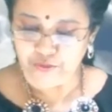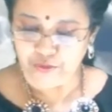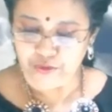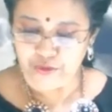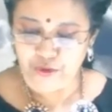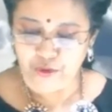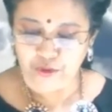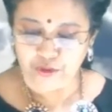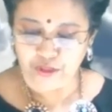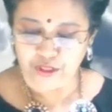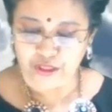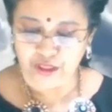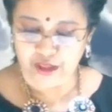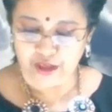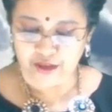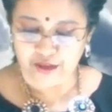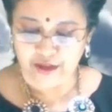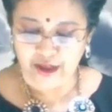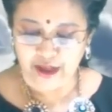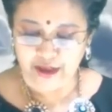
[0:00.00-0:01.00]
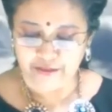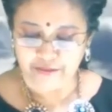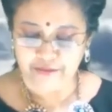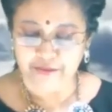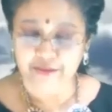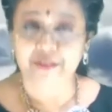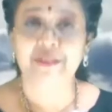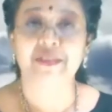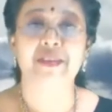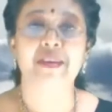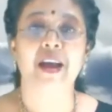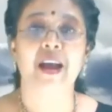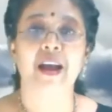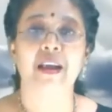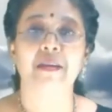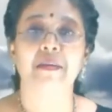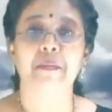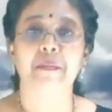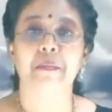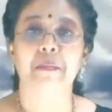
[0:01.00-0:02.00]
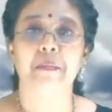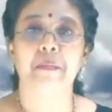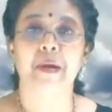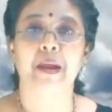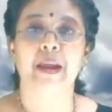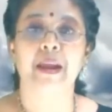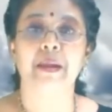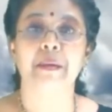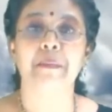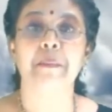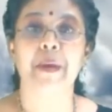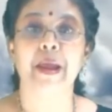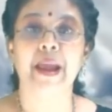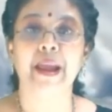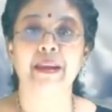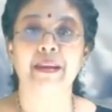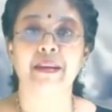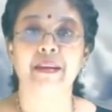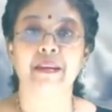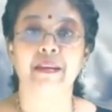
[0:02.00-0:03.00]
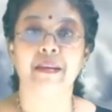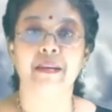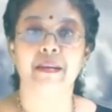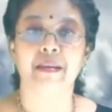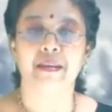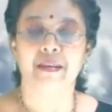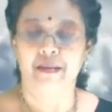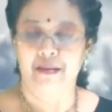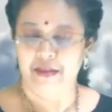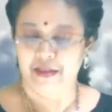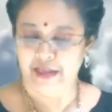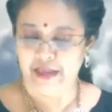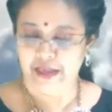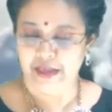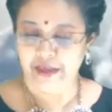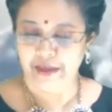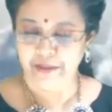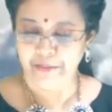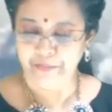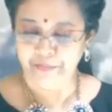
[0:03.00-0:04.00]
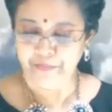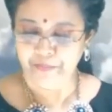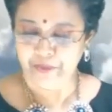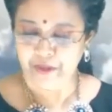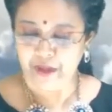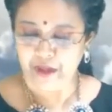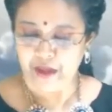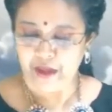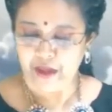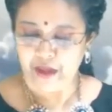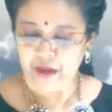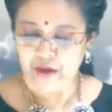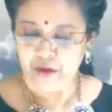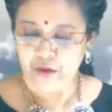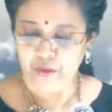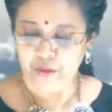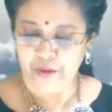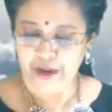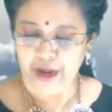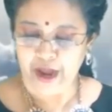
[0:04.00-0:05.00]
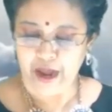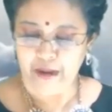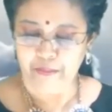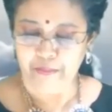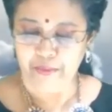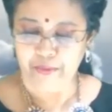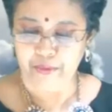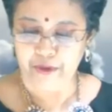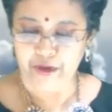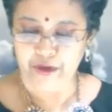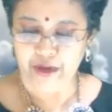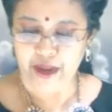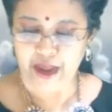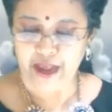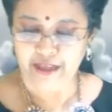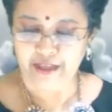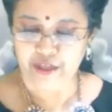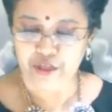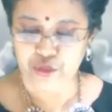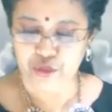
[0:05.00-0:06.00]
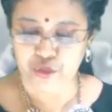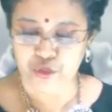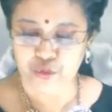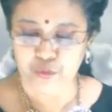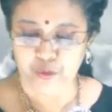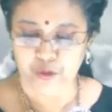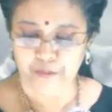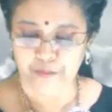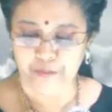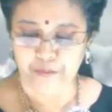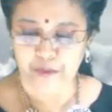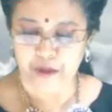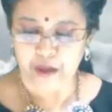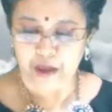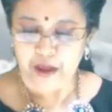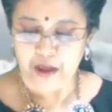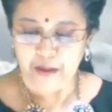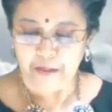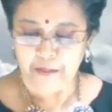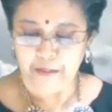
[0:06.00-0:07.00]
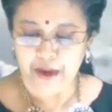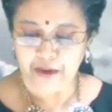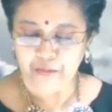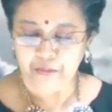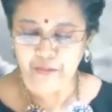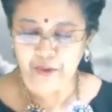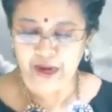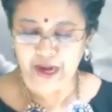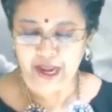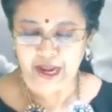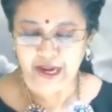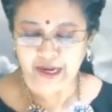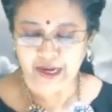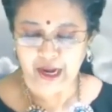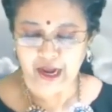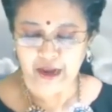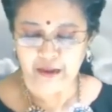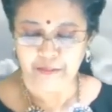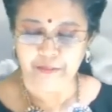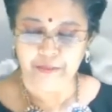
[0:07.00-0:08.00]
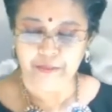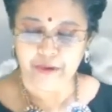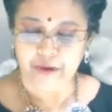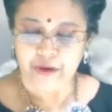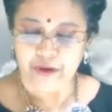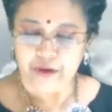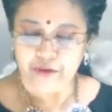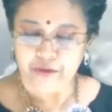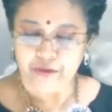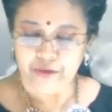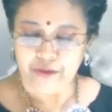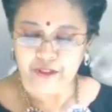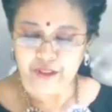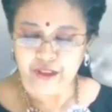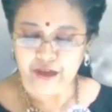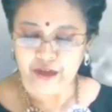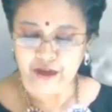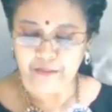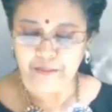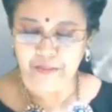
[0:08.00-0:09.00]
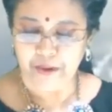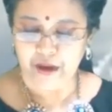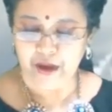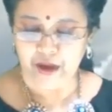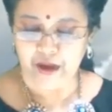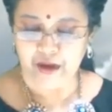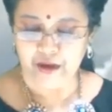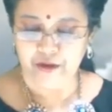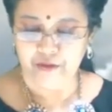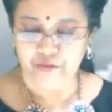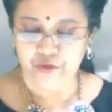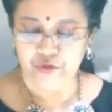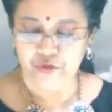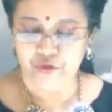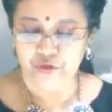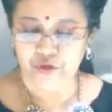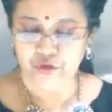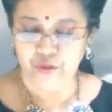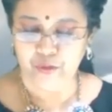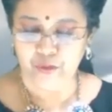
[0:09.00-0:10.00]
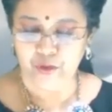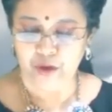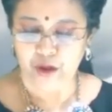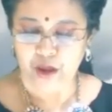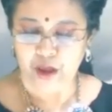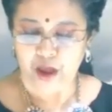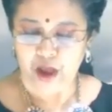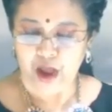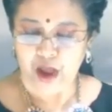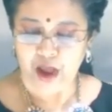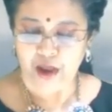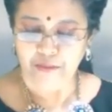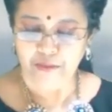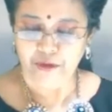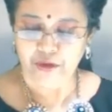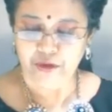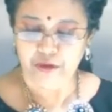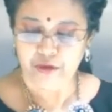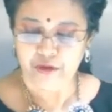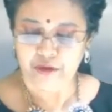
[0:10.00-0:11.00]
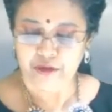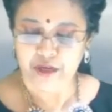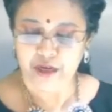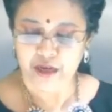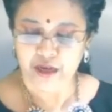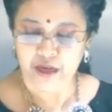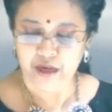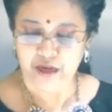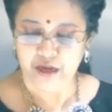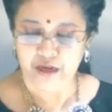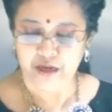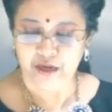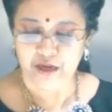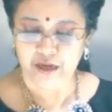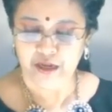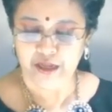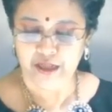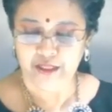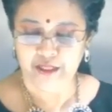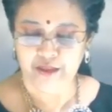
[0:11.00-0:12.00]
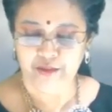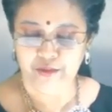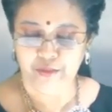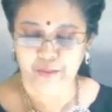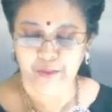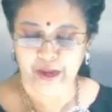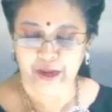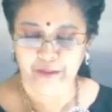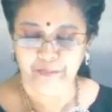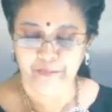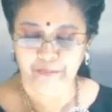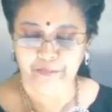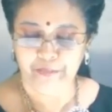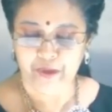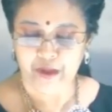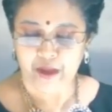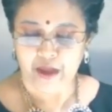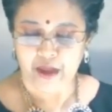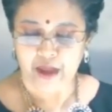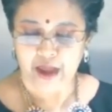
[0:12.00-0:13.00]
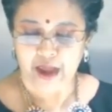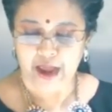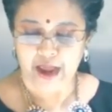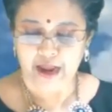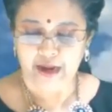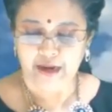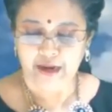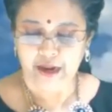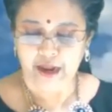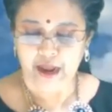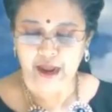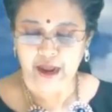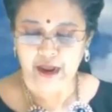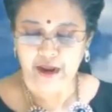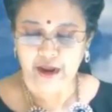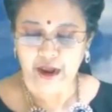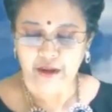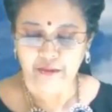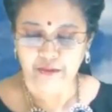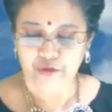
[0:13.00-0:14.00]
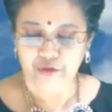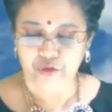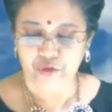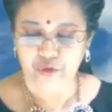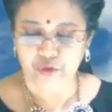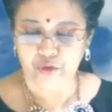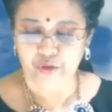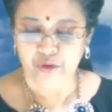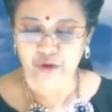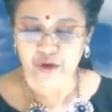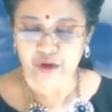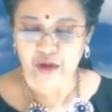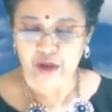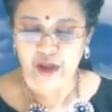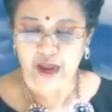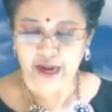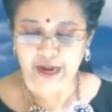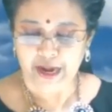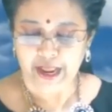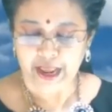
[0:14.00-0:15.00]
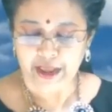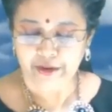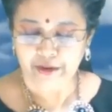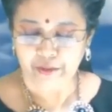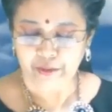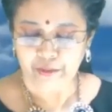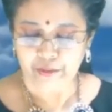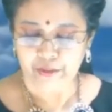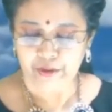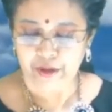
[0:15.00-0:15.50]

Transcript: north here, I will start my pen here, going upward as usual. But when I come to the third part of the stroke, I would turn in this way and I will draw an arrow.